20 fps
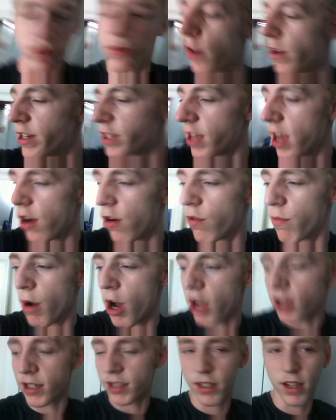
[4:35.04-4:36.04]
just reset all
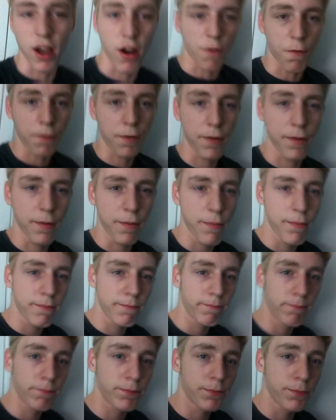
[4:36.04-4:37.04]
by itself.
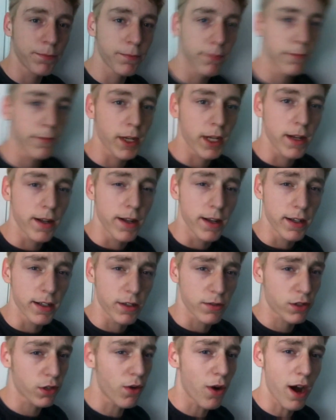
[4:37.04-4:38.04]

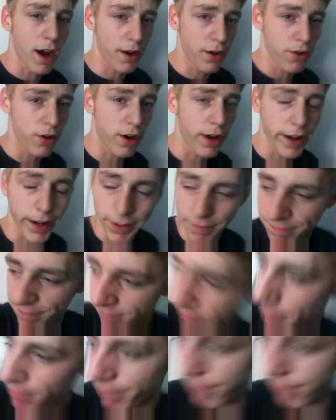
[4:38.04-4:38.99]
It's quite annoying.